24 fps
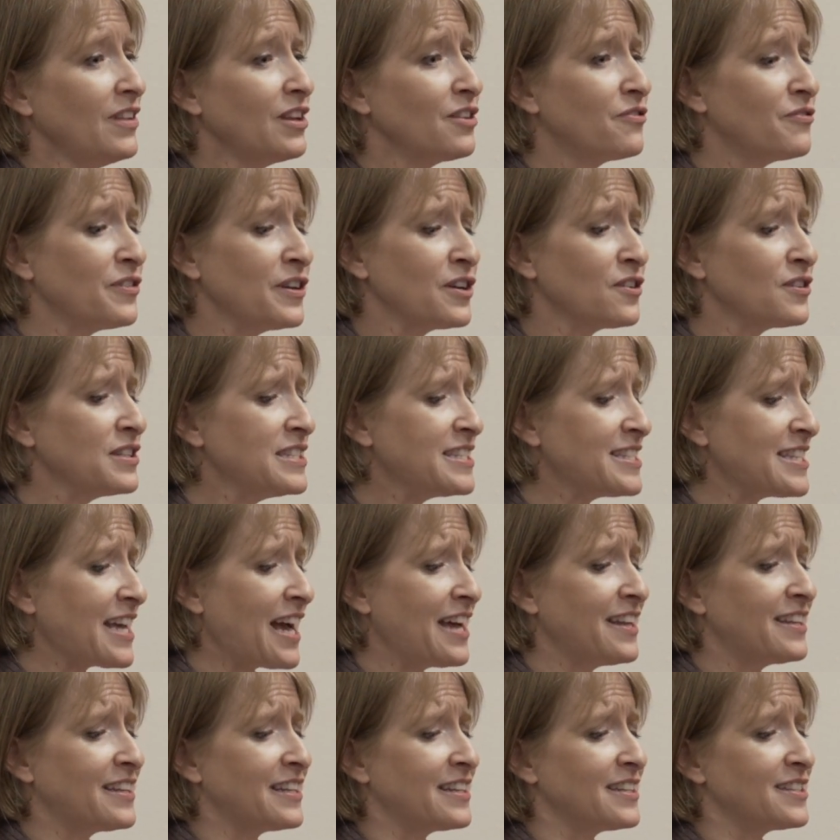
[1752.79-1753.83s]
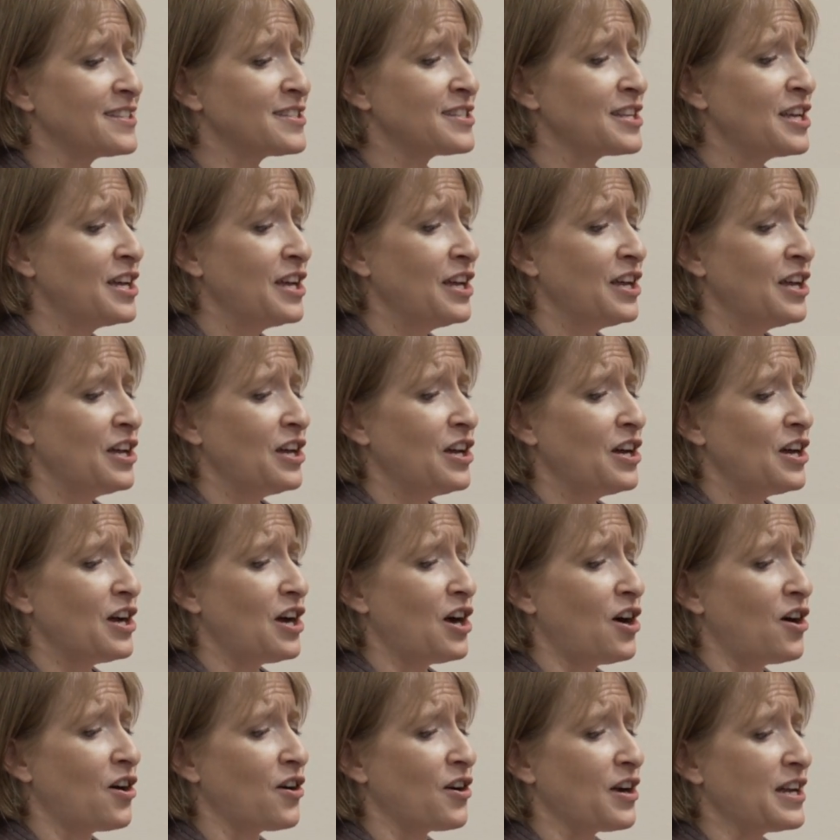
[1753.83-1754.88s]
fear and sadness
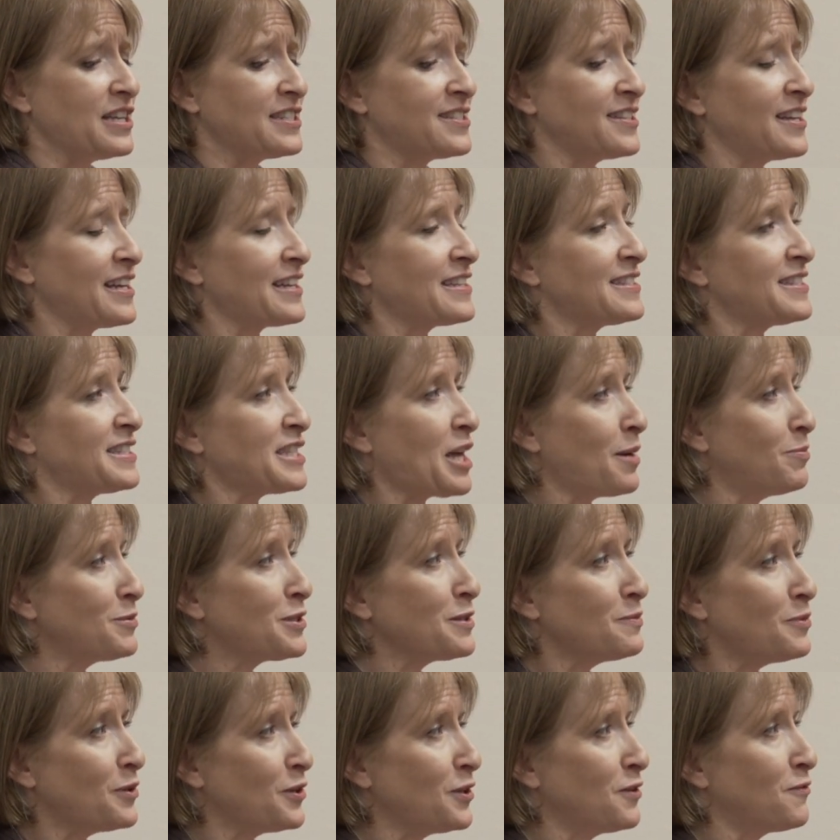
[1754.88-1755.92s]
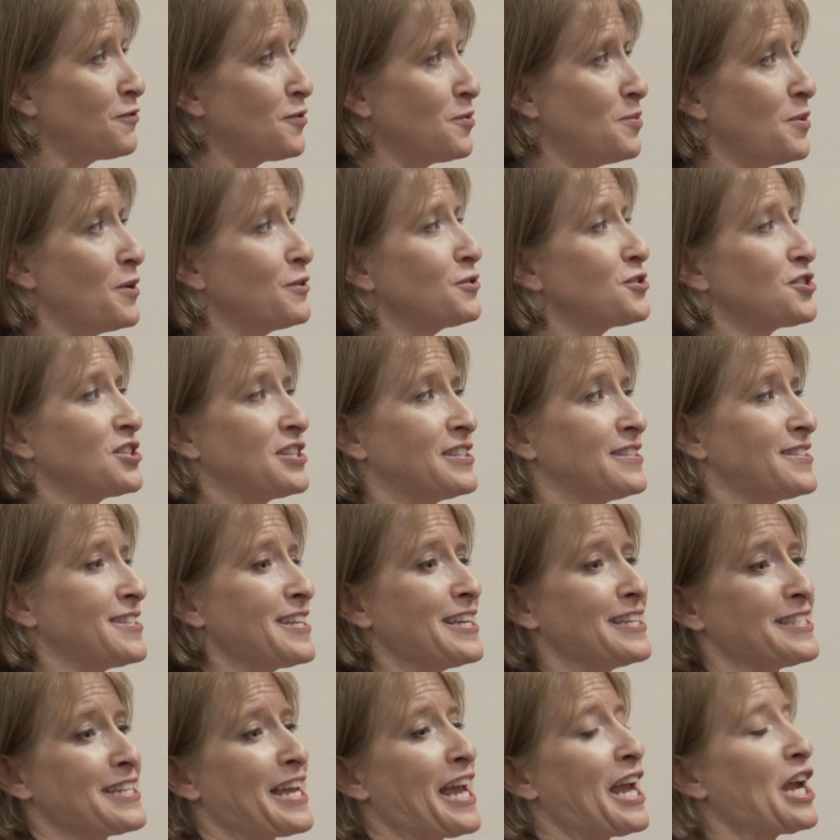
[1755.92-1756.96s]
are as acceptable of emotions
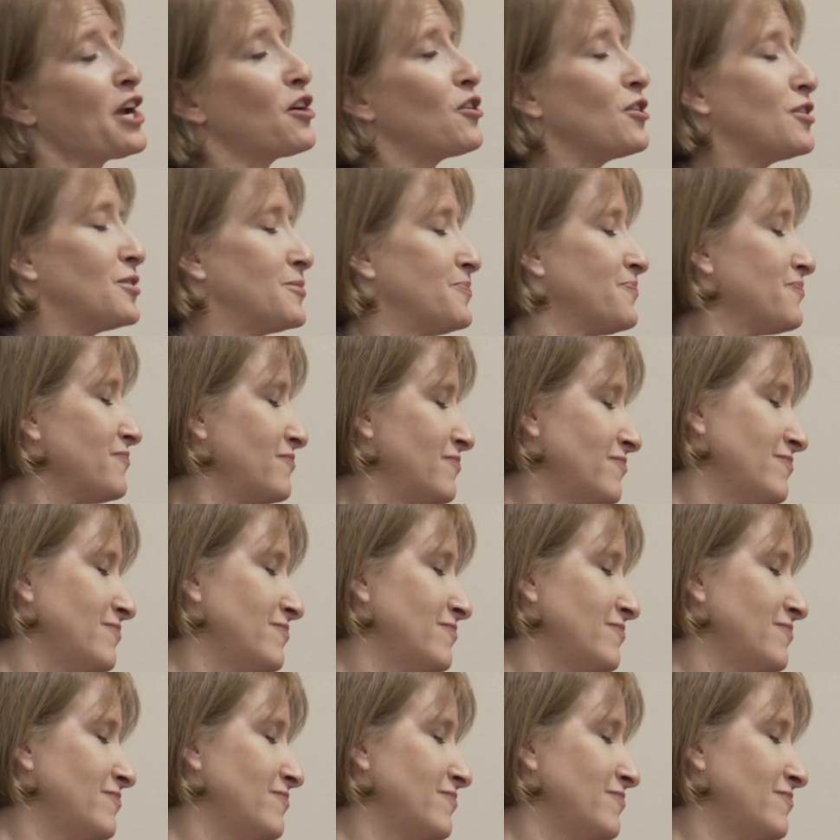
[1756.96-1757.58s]
as anger.